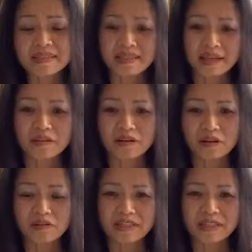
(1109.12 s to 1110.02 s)
say
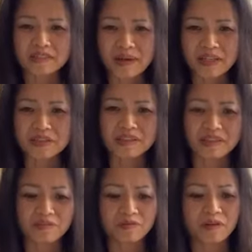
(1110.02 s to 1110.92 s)
though, and
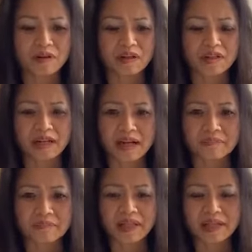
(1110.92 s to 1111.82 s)
especially for
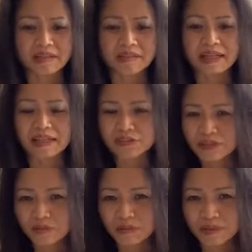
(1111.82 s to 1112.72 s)
um,
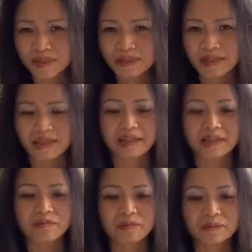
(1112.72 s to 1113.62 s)
Asian women and,
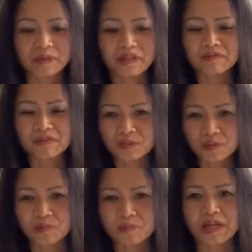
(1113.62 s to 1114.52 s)
and women of
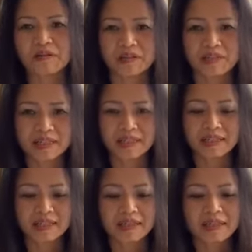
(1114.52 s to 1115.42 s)
visible minority,
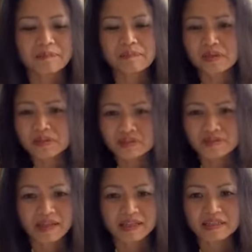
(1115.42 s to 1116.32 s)
most
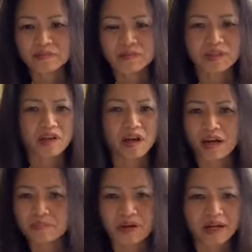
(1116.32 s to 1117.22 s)
of us were
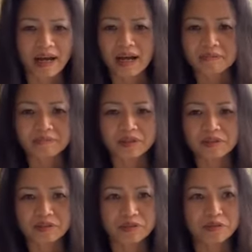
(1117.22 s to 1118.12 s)
not brought up
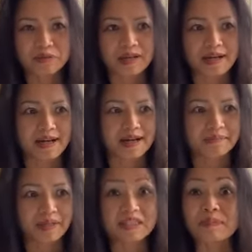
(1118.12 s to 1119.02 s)
to
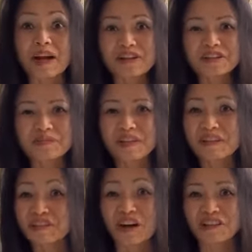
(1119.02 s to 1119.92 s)
um, aspire to be
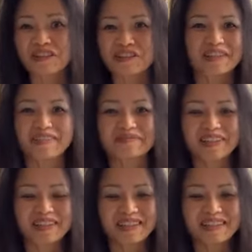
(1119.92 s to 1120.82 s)
the tallest tree.
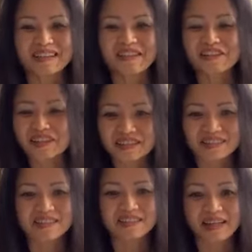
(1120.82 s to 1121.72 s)
Like, there is
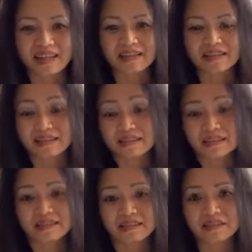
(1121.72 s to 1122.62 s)
a saying that
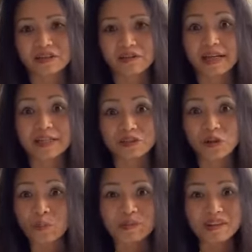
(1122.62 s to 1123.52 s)
says, you know, like,
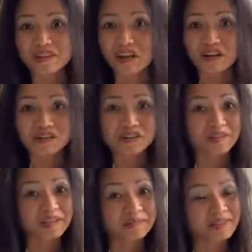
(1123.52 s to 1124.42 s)
don't be the tall
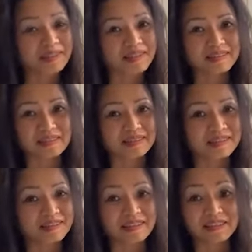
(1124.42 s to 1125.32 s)
tree because
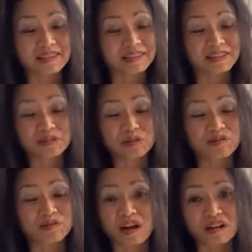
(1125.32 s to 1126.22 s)
it's, you will
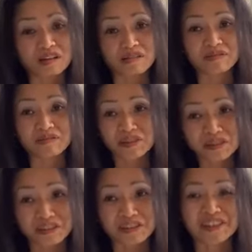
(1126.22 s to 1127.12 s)
fall
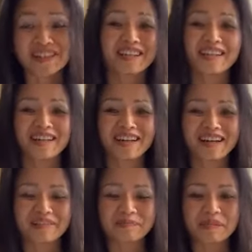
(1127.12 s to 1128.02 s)
further.
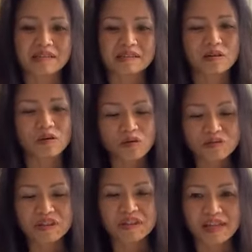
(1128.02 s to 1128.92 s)
Um, and so
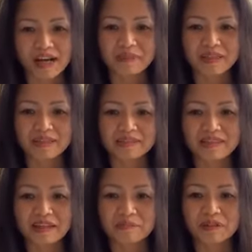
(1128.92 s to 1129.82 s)
overcoming
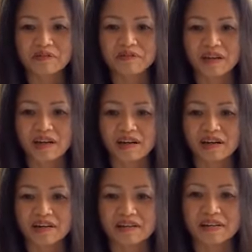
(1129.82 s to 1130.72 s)
some of
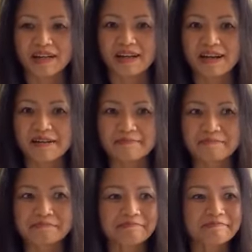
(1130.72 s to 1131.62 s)
our, um,
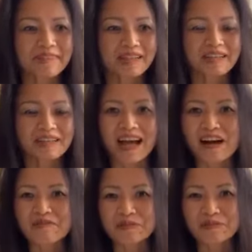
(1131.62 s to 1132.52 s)
you know,
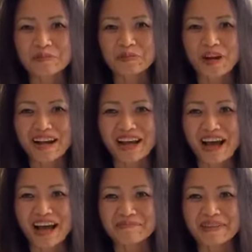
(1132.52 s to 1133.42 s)
how we were brought
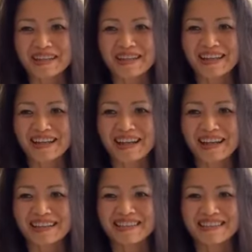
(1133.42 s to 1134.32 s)
up and,
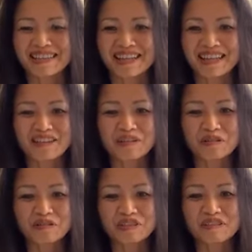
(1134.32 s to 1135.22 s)
and uh,
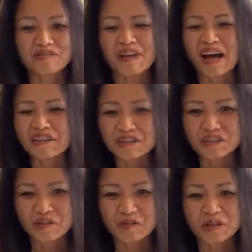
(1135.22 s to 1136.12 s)
those
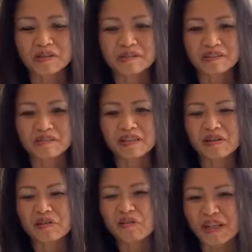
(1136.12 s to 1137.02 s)
values that were, you
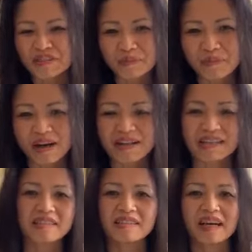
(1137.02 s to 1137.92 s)
know, thrust upon
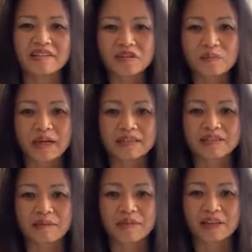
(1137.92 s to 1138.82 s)
us, not so much
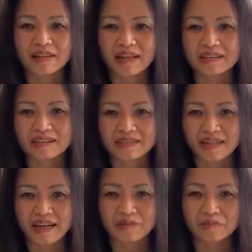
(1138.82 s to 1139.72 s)
something that
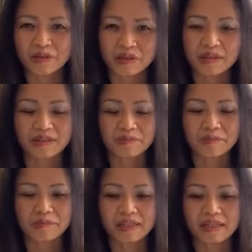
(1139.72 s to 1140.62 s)
uh, we,
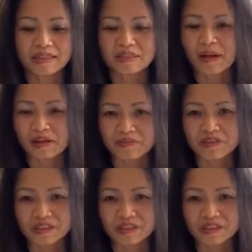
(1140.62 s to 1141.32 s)
we aspire for